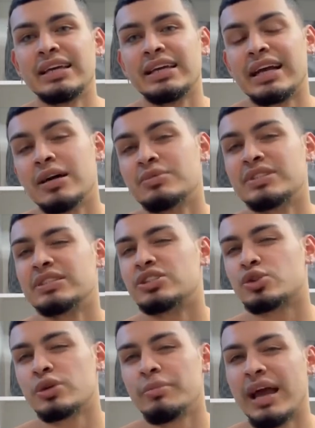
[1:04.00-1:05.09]
it comes in
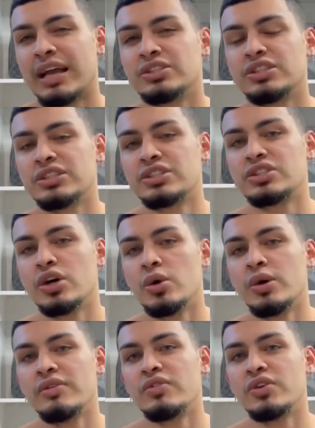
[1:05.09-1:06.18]
discreet packaging,
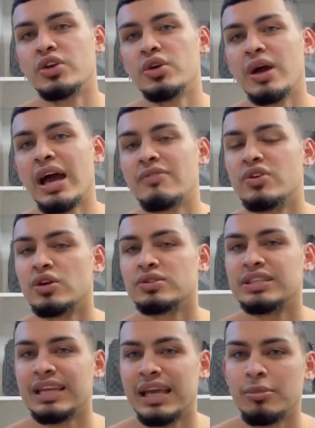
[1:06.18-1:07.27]
so if you have
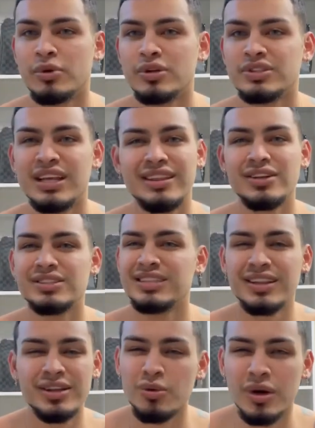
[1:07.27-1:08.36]
nosy neighbors, there's
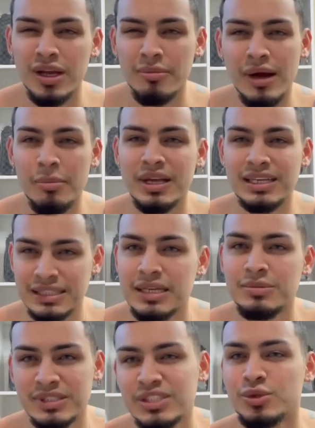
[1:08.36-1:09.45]
nothing to worry about because it
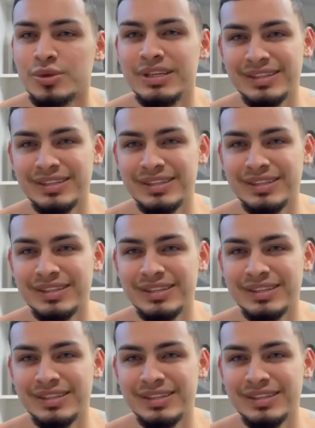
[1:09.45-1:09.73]
comes discreet.